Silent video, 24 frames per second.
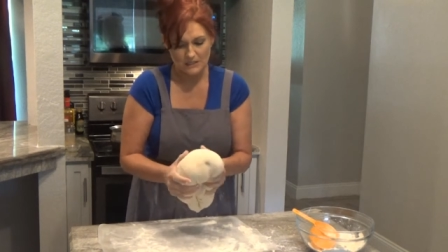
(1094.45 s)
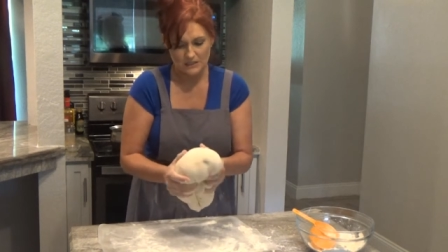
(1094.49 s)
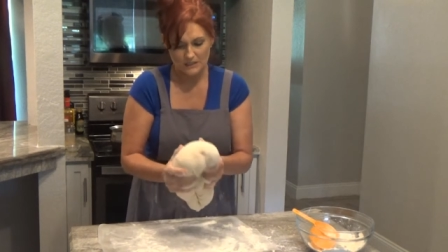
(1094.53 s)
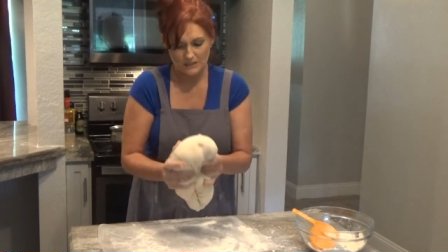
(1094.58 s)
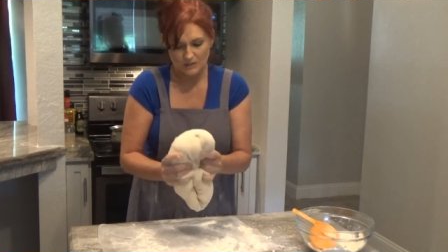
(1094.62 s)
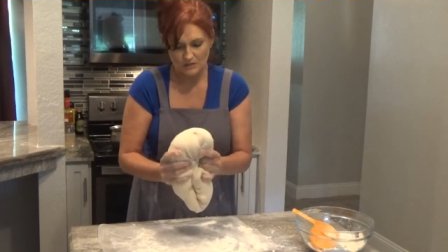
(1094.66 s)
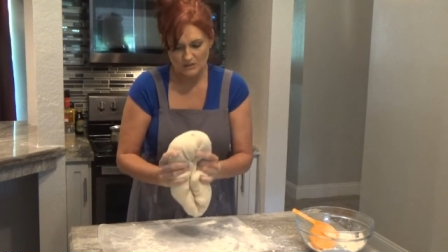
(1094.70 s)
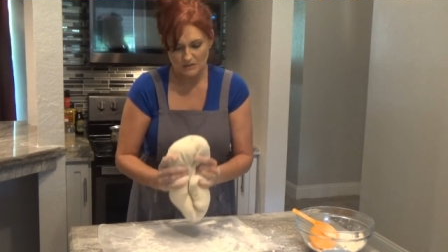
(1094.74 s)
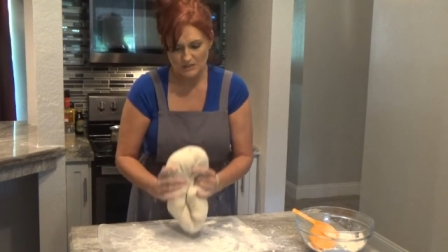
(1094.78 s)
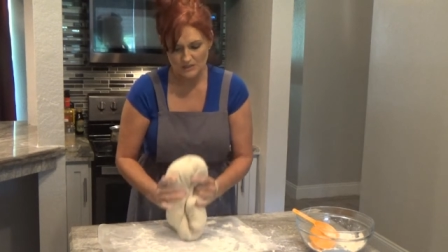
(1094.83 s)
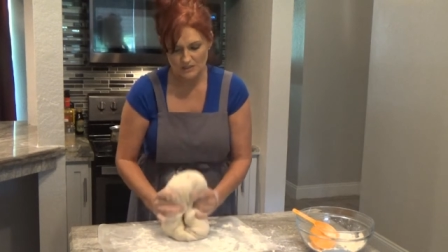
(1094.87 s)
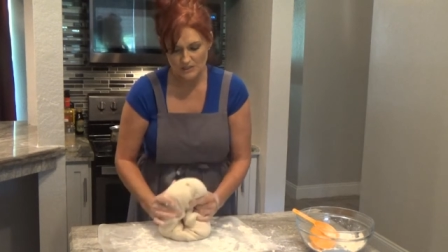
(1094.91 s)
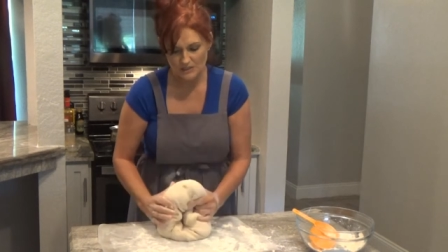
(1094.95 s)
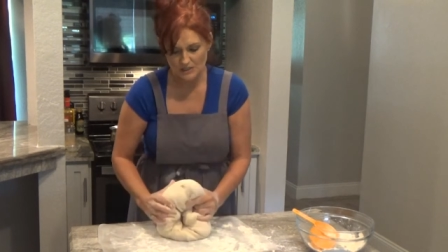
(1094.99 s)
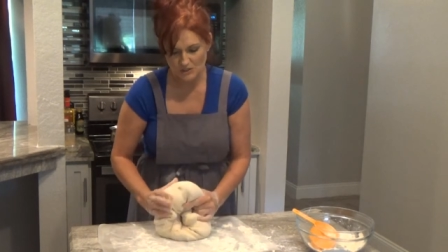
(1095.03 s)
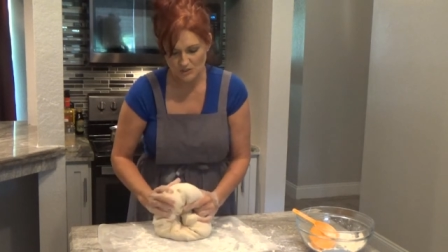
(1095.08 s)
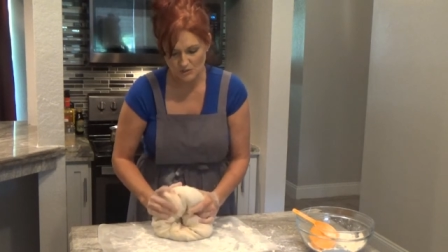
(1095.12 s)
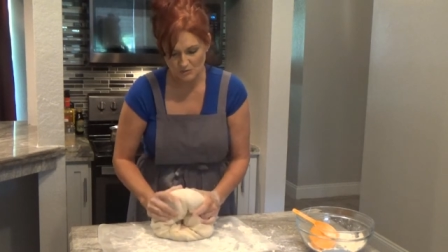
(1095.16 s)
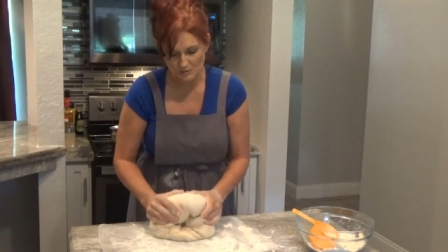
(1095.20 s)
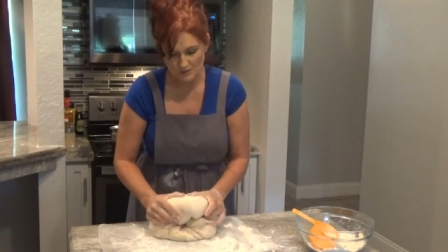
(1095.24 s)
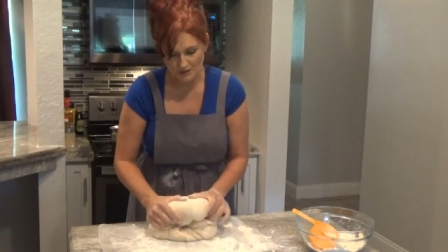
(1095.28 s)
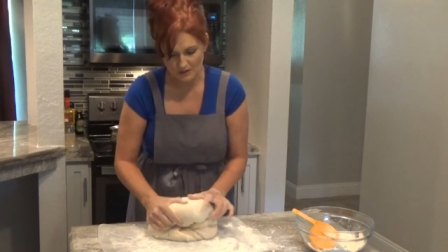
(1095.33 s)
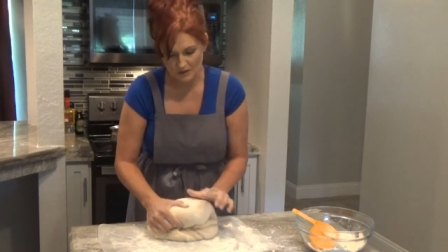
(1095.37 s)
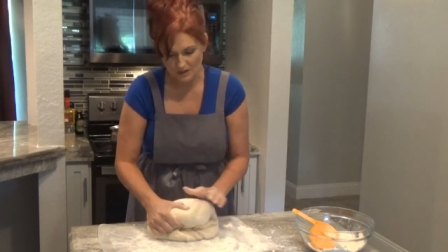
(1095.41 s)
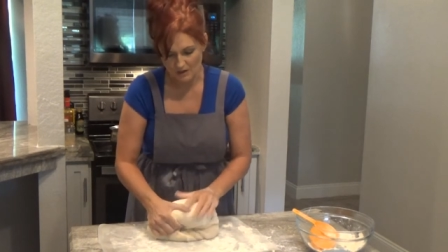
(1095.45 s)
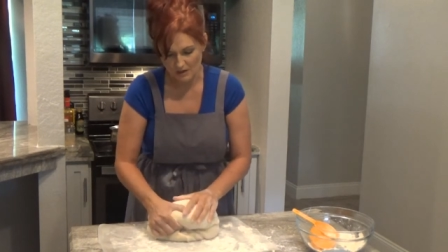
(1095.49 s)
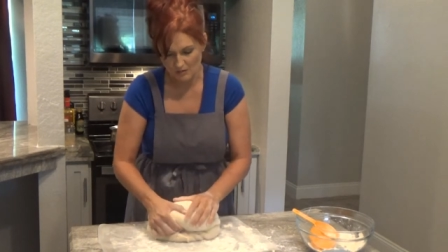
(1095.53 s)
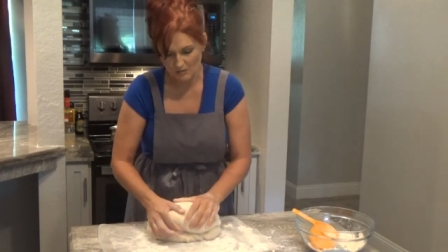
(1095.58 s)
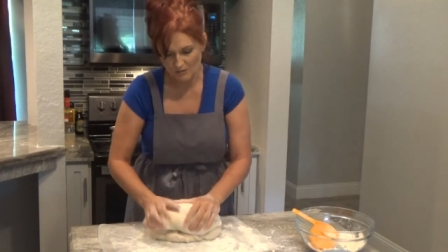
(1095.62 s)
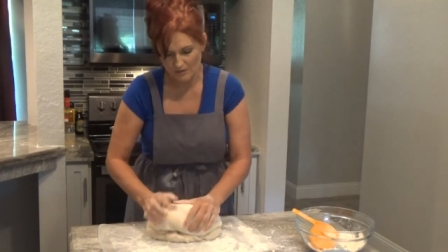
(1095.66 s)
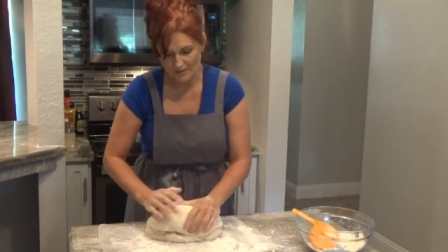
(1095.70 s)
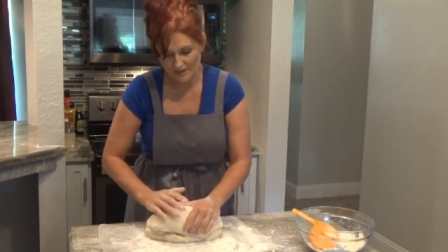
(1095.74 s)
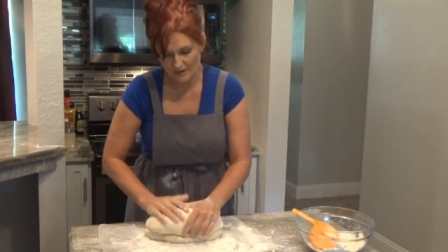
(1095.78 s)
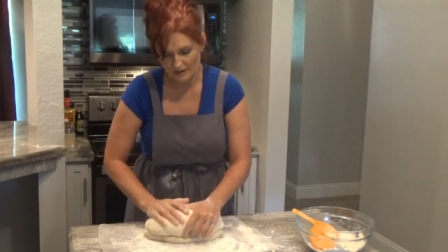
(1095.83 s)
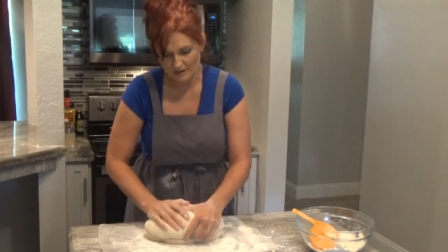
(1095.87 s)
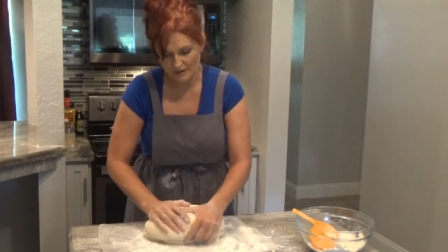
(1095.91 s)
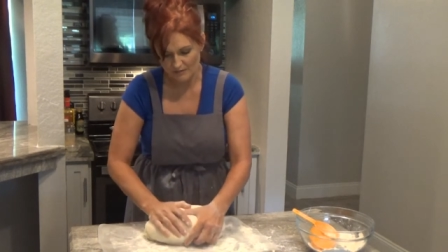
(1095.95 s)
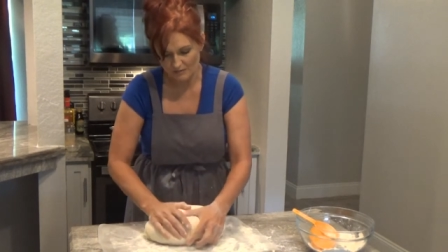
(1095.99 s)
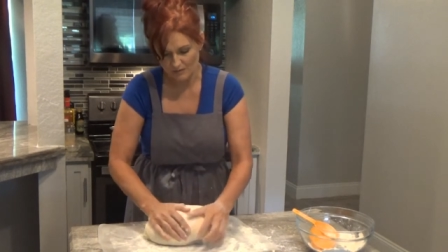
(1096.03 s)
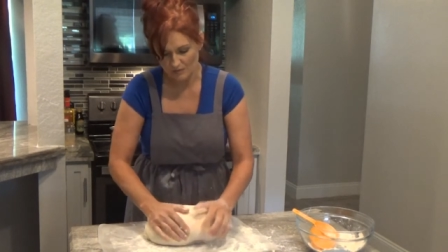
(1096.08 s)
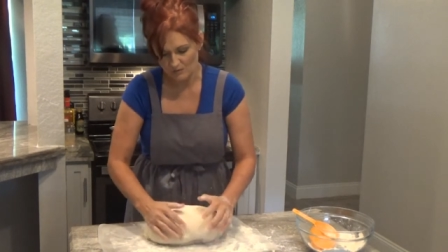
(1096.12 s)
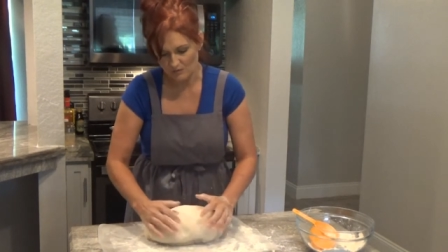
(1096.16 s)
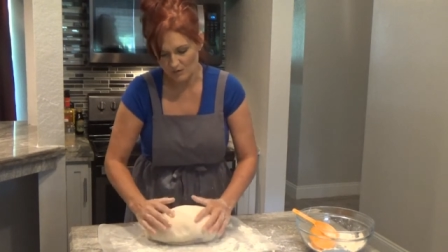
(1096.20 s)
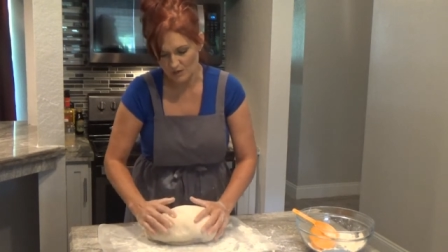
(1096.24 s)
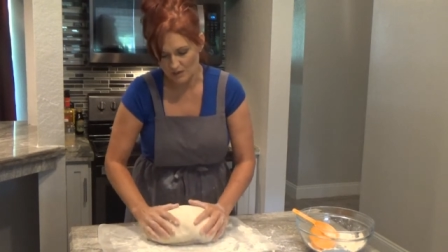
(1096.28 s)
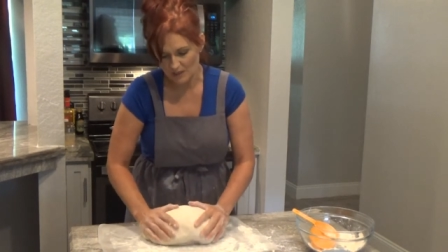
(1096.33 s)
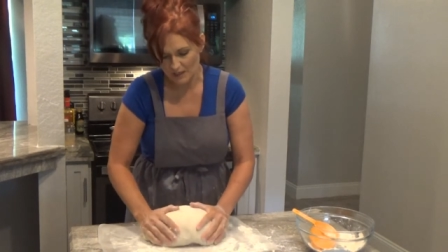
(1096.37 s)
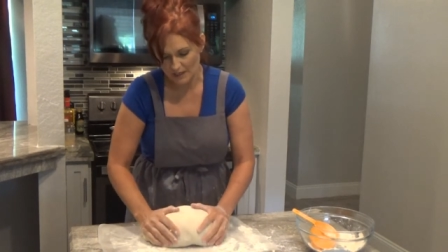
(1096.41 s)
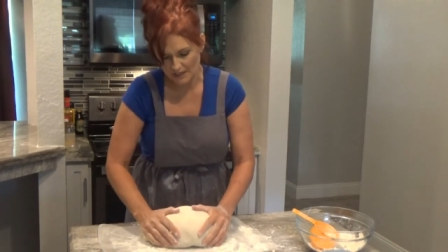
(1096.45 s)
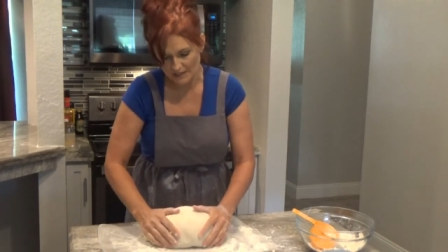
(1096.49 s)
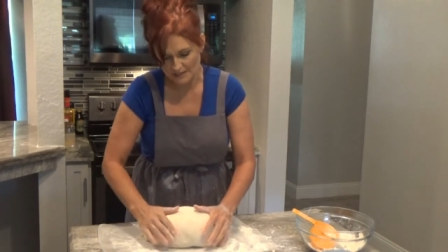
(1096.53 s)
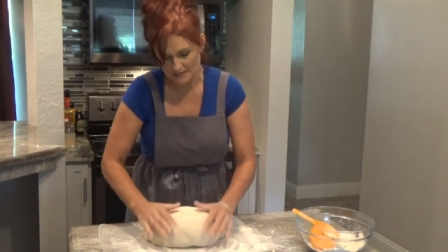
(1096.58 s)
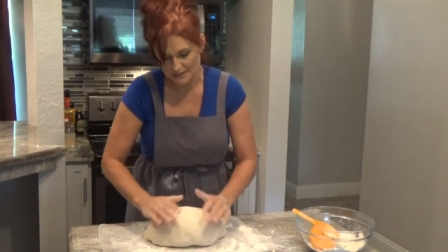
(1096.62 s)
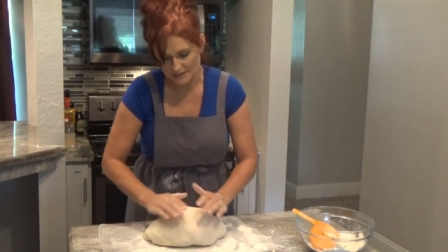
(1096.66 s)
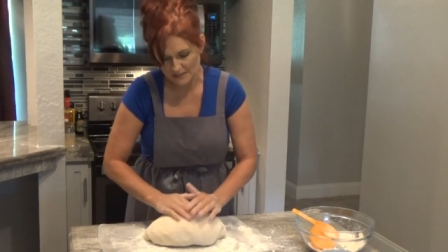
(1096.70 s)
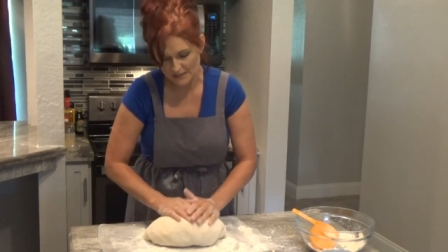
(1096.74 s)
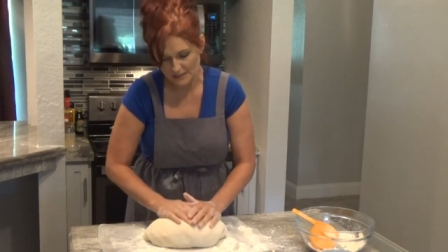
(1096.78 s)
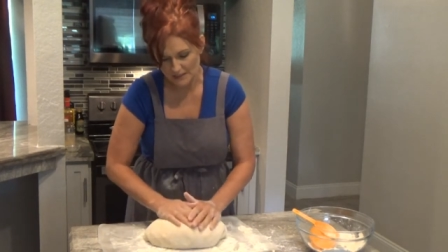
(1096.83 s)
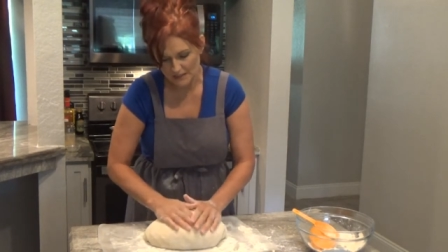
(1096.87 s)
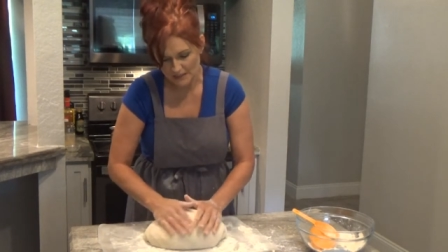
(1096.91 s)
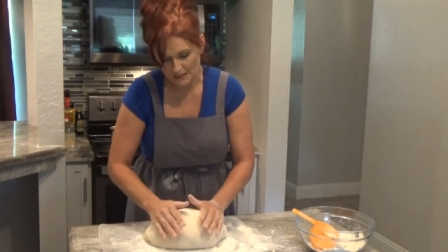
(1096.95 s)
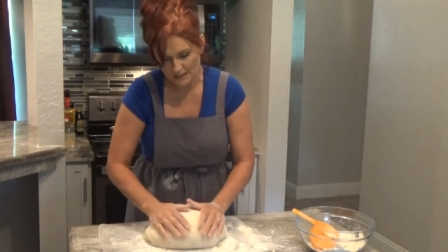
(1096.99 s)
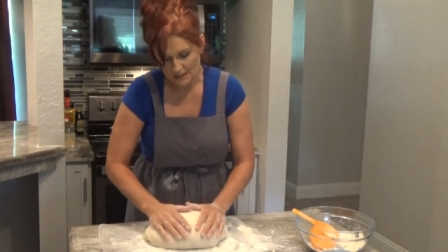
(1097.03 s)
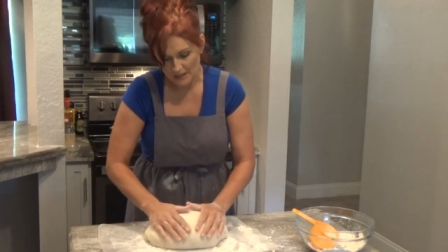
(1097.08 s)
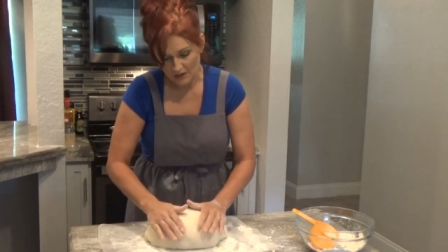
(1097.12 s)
you can teach them a lot without even realizing,